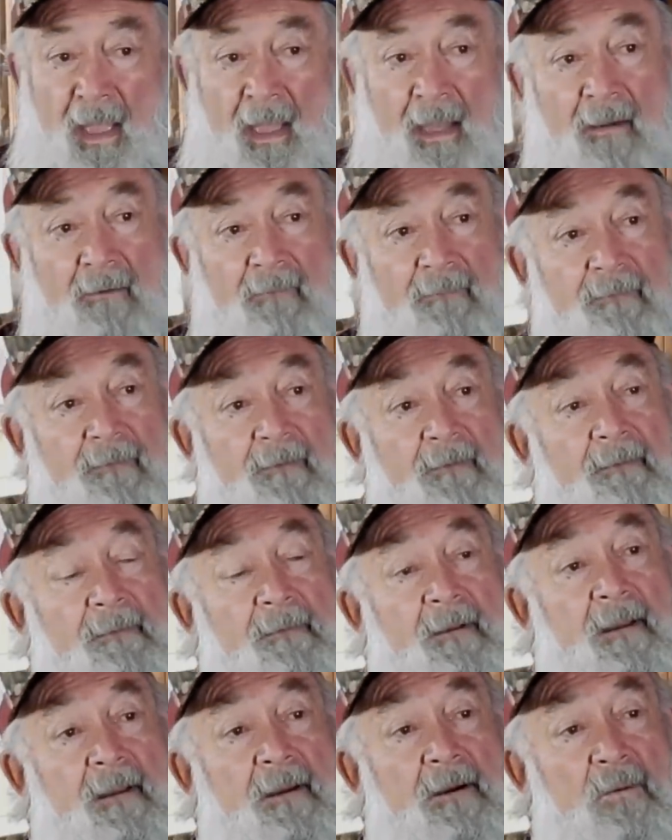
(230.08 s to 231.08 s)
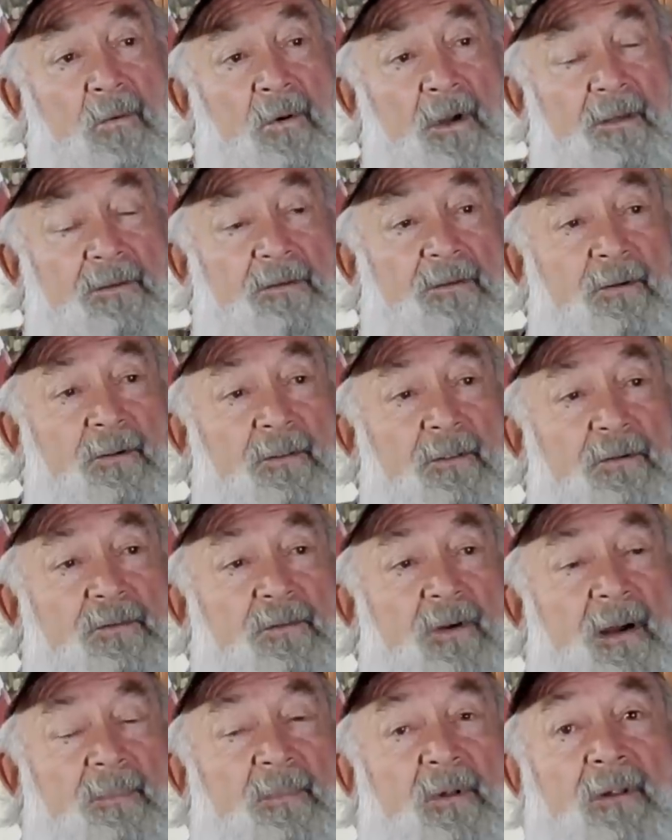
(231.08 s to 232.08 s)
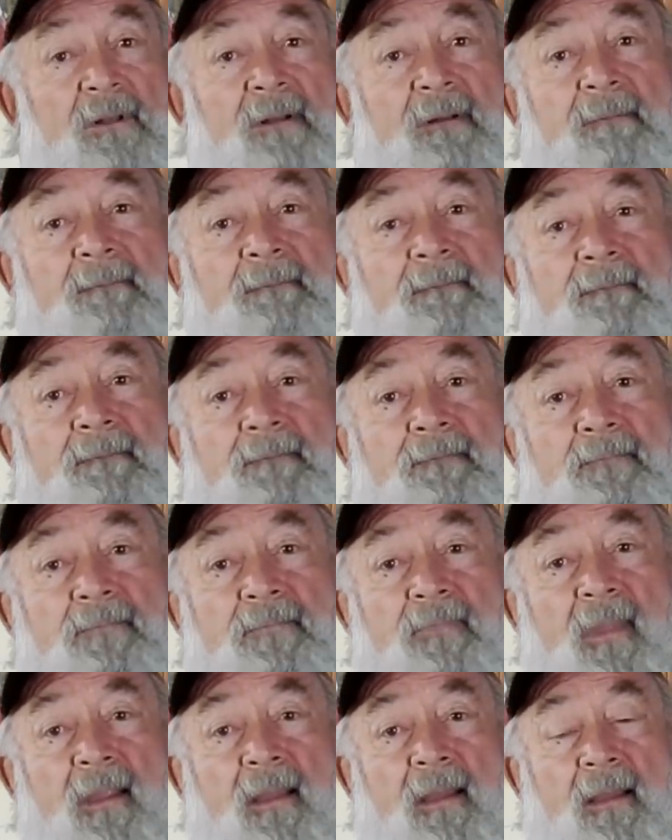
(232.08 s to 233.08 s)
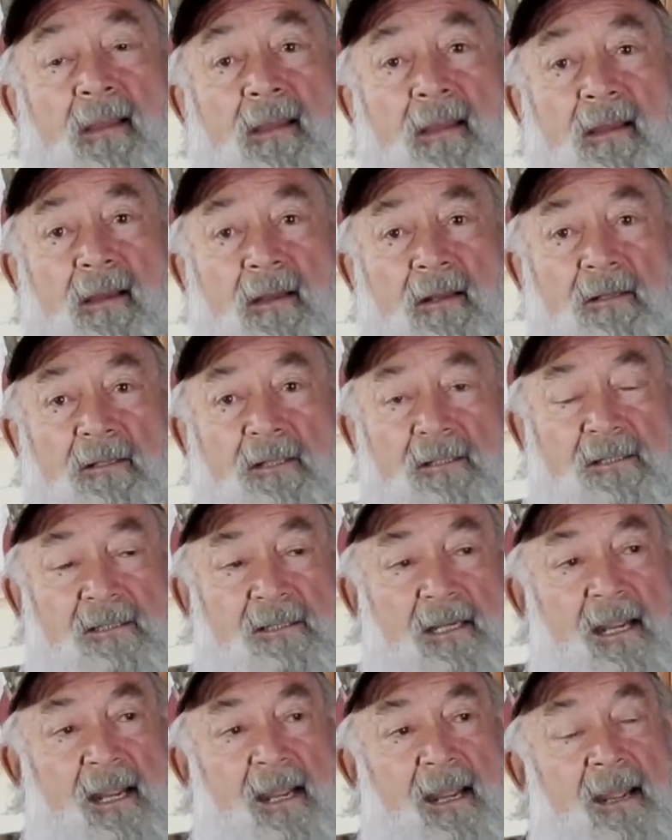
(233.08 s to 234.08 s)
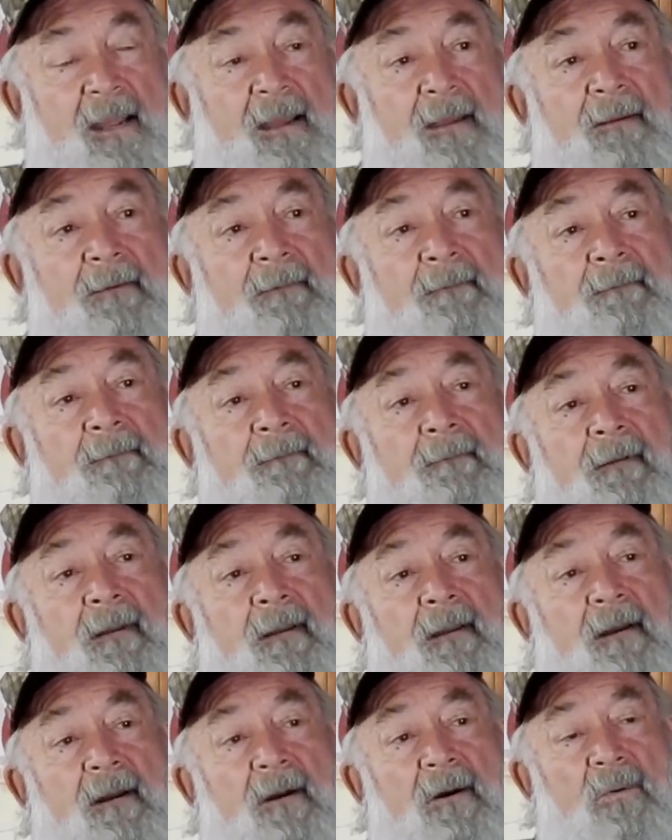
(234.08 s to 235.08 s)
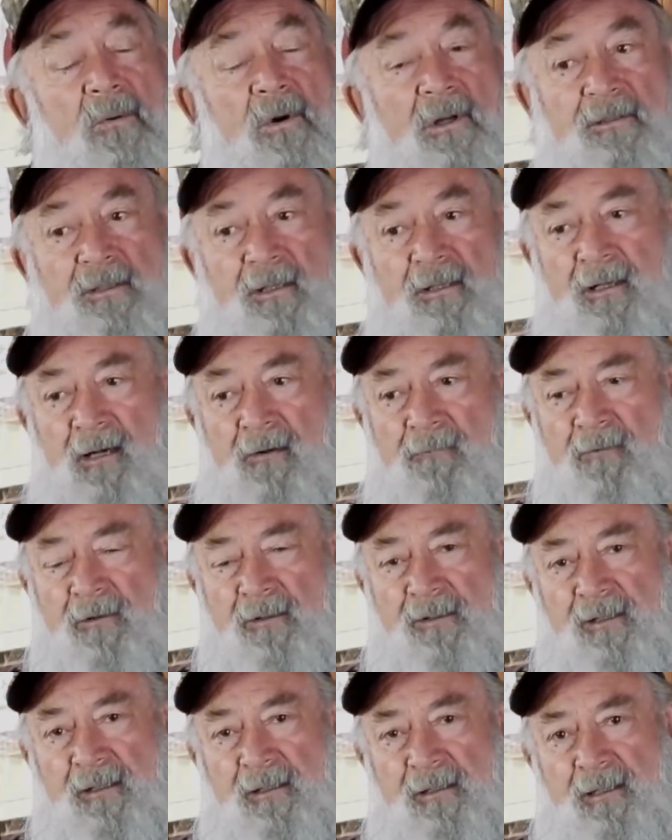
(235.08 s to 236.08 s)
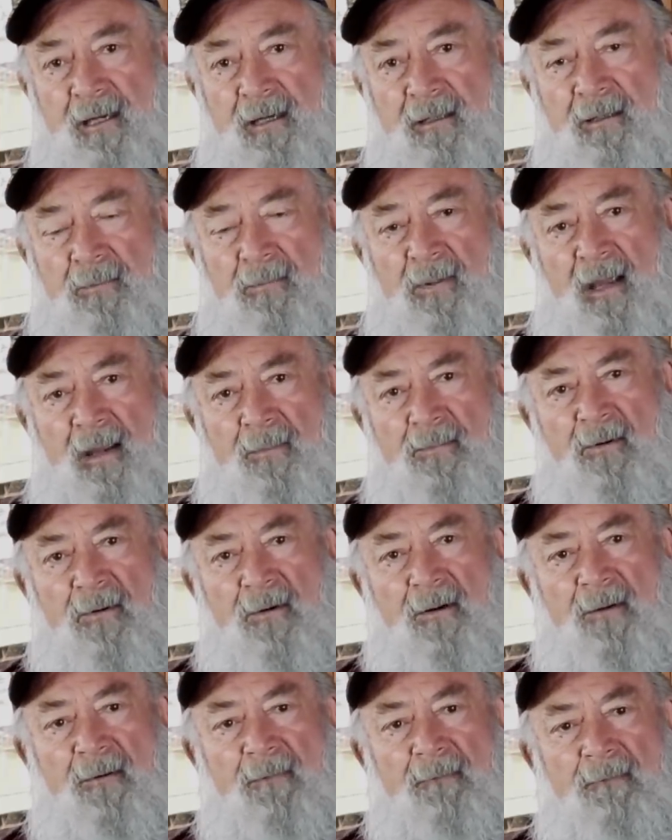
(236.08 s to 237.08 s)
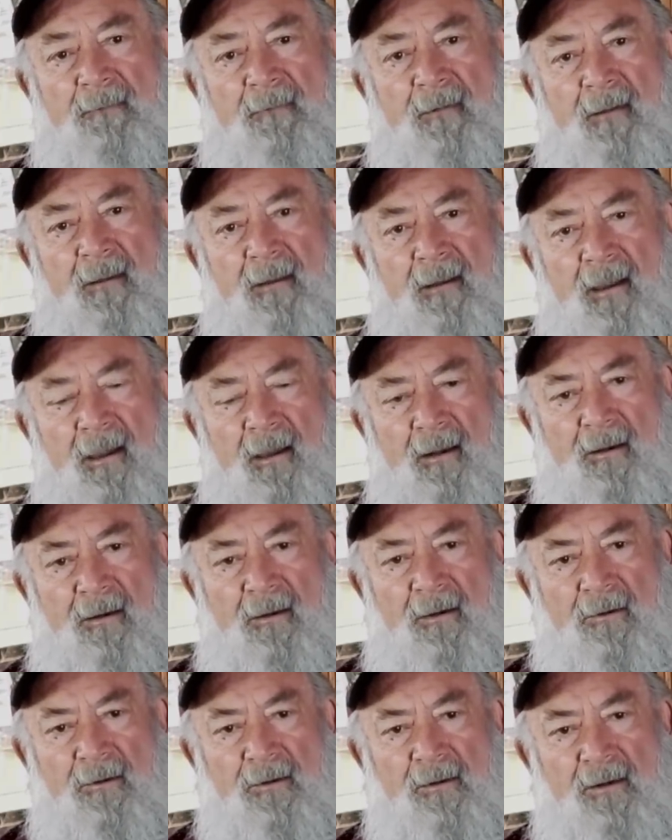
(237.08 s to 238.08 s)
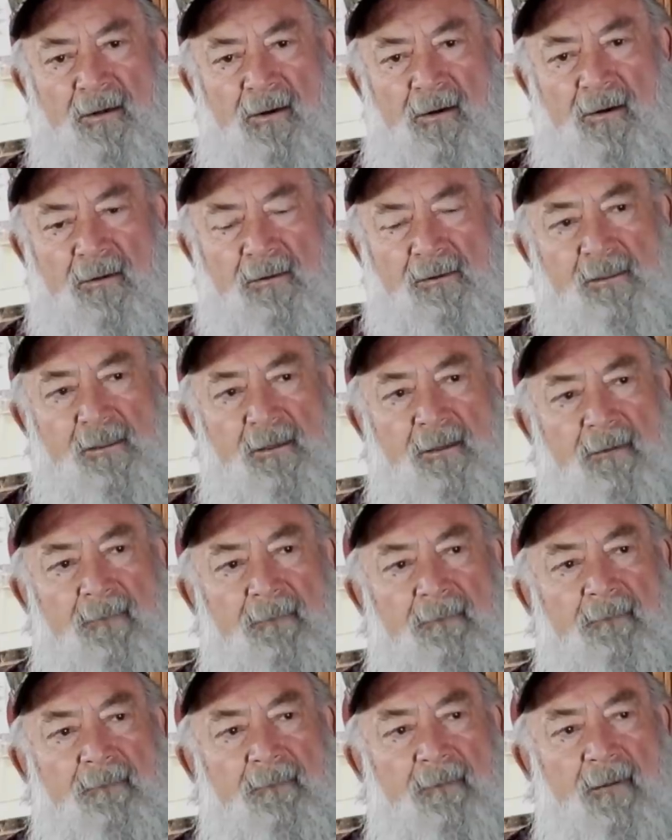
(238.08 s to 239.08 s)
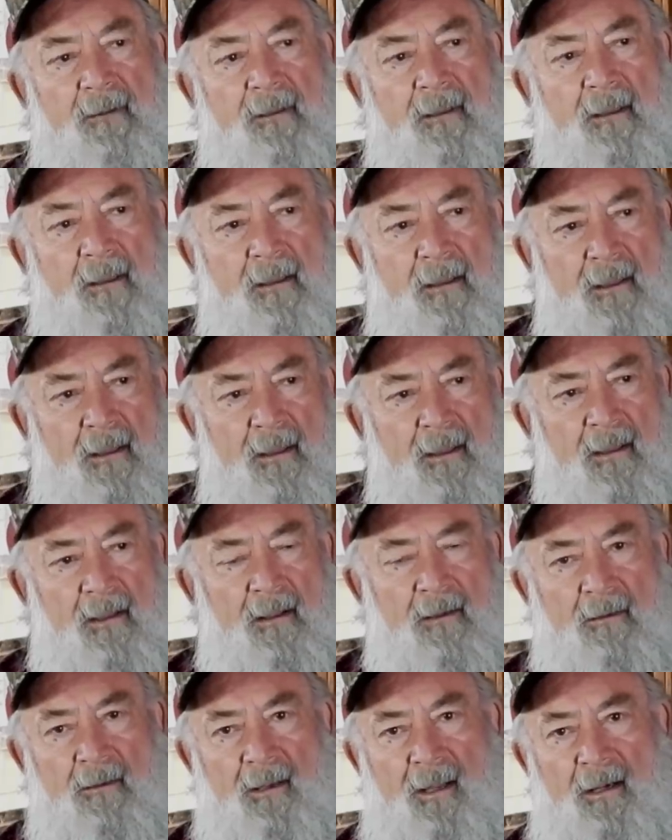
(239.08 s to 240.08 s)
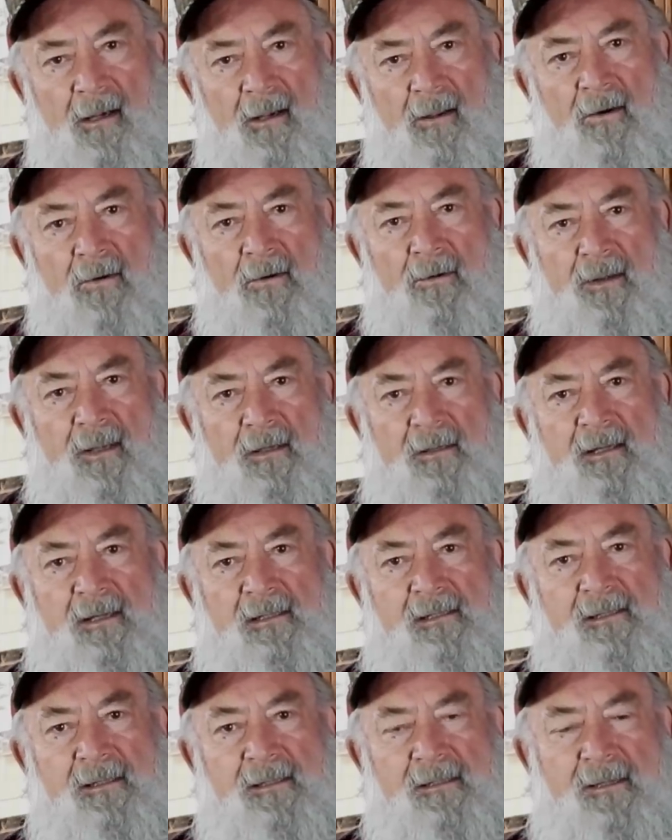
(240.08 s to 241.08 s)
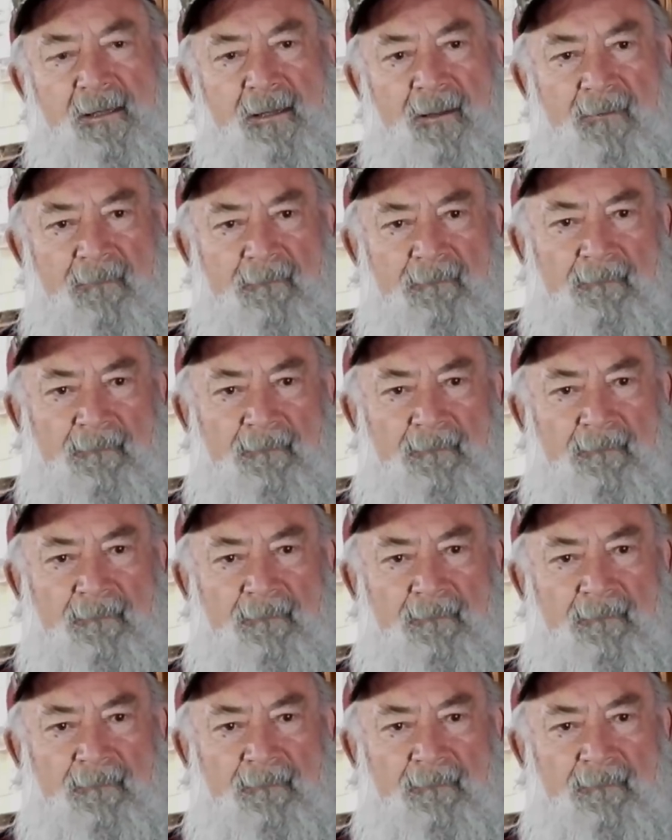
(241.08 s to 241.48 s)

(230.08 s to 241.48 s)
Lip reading: have went through the trouble to see what the difference is on the paper at 100 yards, let alone at distance?